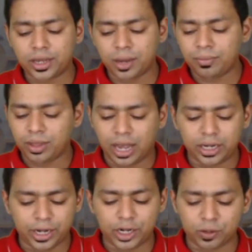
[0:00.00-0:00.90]
income
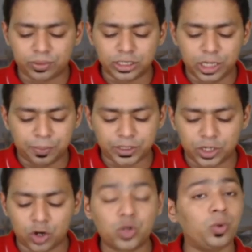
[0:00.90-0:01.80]
at the rate of
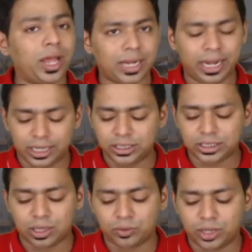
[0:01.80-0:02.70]
30% on
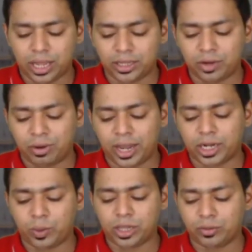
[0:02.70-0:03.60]
2,96,000 and then
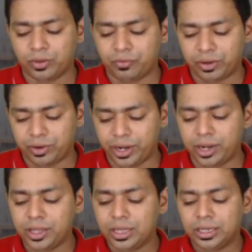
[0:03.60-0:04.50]
1,12,500.
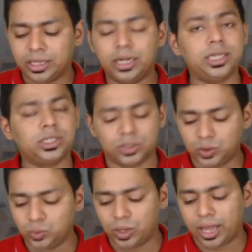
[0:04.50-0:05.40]
That is
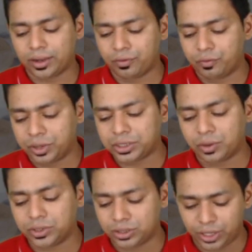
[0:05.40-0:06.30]

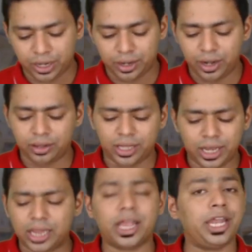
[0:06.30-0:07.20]
2,01,300. Then
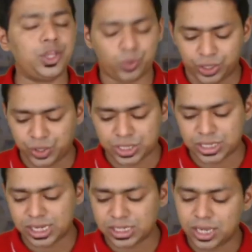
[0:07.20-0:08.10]
health and education
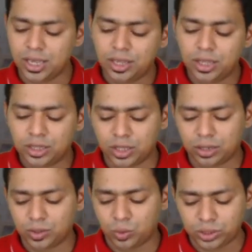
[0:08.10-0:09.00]
says
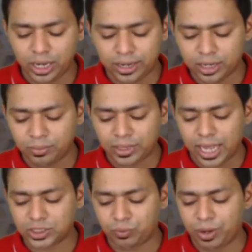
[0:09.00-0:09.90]
the total income
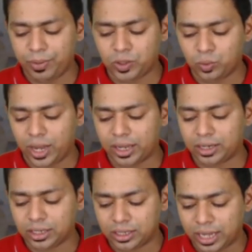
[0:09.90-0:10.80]
tax will be
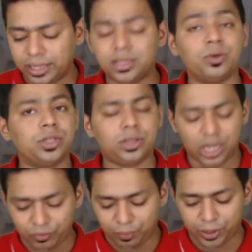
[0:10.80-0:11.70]

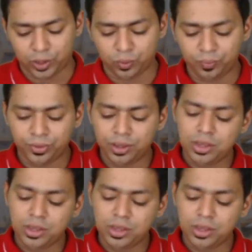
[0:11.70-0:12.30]
2,09,352.